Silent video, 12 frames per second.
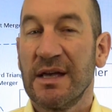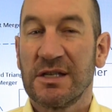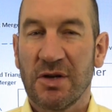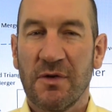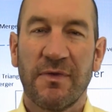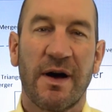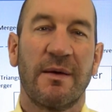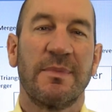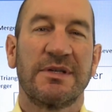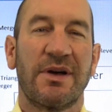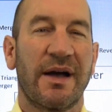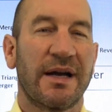So far, I've
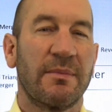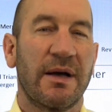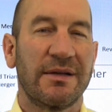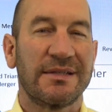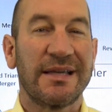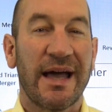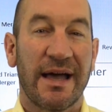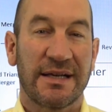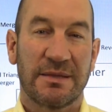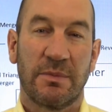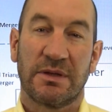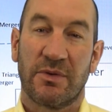been talking about
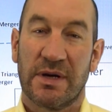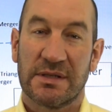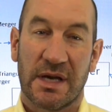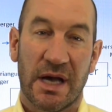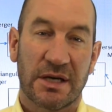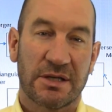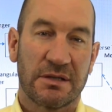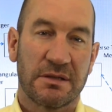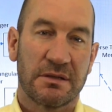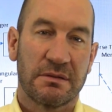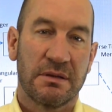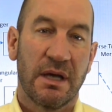taxable transactions.